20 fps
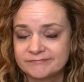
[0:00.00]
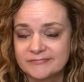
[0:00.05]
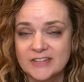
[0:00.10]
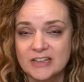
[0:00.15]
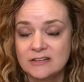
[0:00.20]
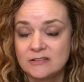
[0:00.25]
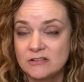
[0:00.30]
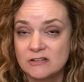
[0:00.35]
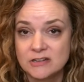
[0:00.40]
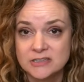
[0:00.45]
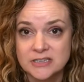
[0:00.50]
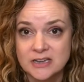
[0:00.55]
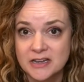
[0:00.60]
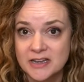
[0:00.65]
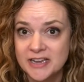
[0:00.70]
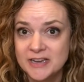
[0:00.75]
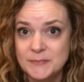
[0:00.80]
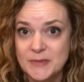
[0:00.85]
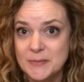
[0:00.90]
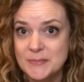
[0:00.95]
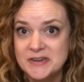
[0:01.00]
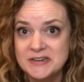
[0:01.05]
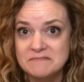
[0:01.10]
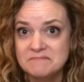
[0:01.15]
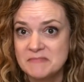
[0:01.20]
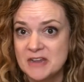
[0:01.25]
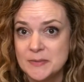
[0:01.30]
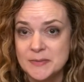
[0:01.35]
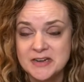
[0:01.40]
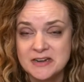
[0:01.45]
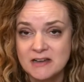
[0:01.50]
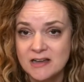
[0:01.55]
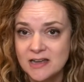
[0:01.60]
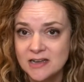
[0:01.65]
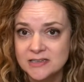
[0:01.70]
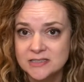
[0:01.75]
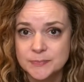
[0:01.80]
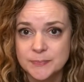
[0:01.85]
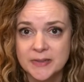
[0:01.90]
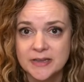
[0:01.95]
a long time, maybe
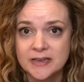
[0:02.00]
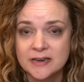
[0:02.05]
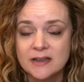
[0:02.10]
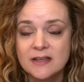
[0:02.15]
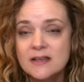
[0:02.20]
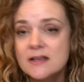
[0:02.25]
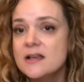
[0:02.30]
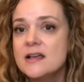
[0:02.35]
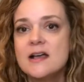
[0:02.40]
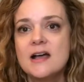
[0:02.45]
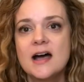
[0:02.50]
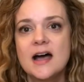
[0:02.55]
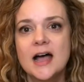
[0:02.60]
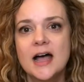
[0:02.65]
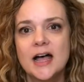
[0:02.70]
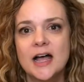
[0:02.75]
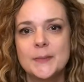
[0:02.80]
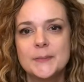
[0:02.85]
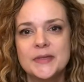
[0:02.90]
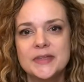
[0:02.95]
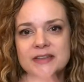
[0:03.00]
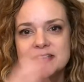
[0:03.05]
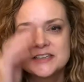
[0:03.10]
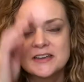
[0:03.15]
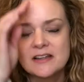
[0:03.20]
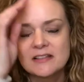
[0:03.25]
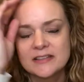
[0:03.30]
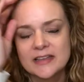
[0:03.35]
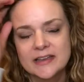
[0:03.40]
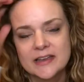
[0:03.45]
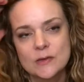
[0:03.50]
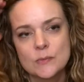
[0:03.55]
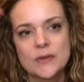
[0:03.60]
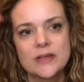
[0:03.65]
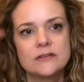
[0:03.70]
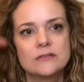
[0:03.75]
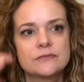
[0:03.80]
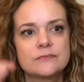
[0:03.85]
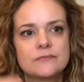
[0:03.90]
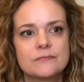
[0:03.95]
not, but it's not like I
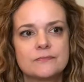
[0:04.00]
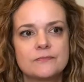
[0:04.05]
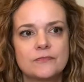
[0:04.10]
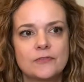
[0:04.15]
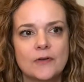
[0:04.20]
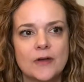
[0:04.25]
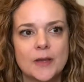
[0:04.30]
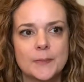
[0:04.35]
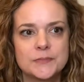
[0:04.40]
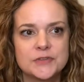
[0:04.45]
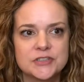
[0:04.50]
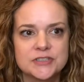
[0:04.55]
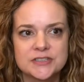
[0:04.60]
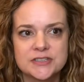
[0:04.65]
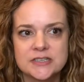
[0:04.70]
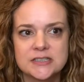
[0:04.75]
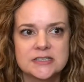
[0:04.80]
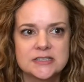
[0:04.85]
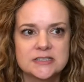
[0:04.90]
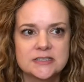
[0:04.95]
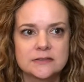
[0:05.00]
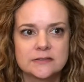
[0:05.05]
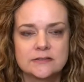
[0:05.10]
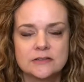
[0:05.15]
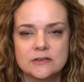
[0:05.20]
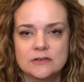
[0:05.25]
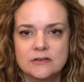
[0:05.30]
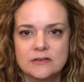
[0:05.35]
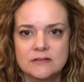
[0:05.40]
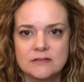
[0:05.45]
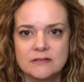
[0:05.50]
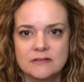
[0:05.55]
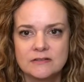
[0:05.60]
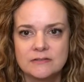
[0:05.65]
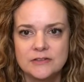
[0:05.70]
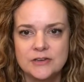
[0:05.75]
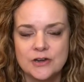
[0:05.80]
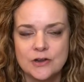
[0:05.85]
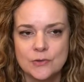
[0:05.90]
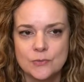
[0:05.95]
went from just this
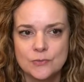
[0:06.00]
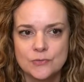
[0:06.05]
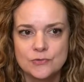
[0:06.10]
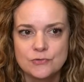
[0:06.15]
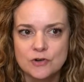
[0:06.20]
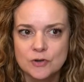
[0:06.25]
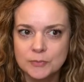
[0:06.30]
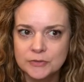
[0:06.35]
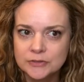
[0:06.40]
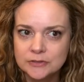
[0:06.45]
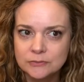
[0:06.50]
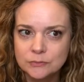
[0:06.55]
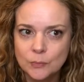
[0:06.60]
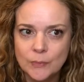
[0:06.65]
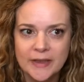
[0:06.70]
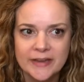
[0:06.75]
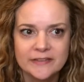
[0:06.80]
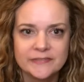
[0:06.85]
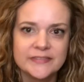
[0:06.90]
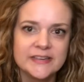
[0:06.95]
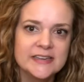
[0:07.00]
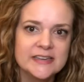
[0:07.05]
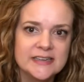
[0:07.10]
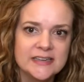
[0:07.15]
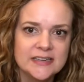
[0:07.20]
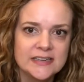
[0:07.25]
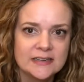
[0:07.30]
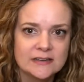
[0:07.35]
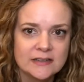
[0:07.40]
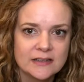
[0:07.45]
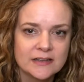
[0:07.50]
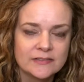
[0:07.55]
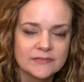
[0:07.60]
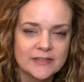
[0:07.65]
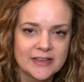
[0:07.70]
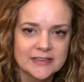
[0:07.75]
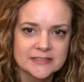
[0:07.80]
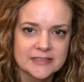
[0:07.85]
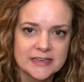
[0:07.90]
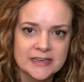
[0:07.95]
normal way of eating
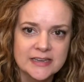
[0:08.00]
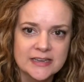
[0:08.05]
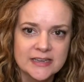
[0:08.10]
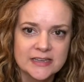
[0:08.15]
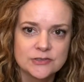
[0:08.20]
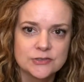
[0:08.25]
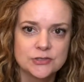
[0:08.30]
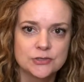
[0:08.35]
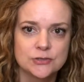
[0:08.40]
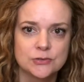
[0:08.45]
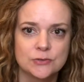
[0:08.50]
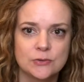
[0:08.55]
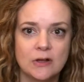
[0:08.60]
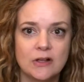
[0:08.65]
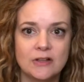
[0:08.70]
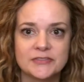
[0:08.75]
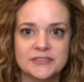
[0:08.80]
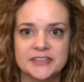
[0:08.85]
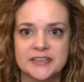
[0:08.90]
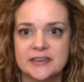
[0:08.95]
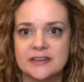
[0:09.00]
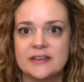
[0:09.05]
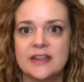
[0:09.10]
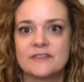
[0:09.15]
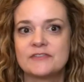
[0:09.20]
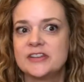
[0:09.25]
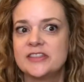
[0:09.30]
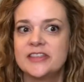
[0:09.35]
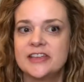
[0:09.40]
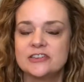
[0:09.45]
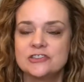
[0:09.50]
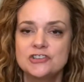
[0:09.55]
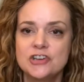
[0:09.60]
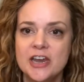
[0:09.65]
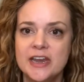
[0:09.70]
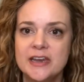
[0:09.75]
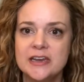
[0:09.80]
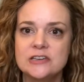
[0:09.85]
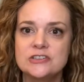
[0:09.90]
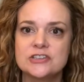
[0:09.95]
as a kid to all of a sudden everything
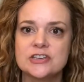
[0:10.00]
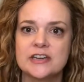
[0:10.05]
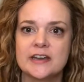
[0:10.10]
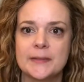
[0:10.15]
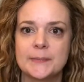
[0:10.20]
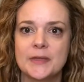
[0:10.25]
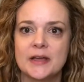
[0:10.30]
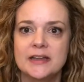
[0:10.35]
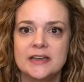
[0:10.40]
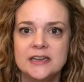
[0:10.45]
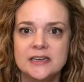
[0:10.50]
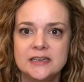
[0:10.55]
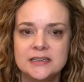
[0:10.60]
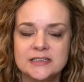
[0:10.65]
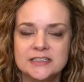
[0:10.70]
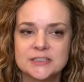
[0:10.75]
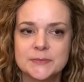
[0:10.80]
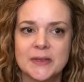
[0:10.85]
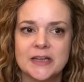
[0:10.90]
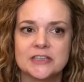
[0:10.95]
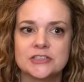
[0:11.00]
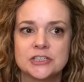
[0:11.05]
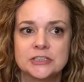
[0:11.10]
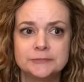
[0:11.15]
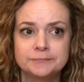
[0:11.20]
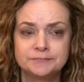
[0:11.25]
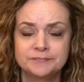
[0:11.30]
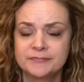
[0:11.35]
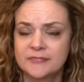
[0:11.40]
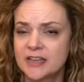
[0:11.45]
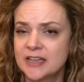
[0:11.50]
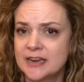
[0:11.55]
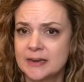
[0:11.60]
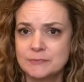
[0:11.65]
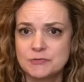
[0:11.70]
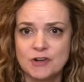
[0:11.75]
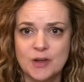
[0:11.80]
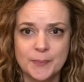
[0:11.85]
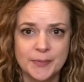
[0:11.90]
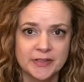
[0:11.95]
changed and I'm not eating as much and I'm
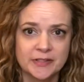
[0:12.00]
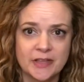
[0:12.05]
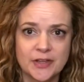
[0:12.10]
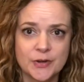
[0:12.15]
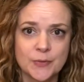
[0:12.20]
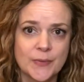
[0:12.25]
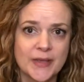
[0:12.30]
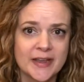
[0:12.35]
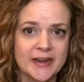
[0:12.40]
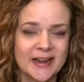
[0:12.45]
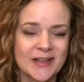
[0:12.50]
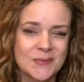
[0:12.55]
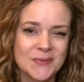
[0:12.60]
dropping a lot of weight. I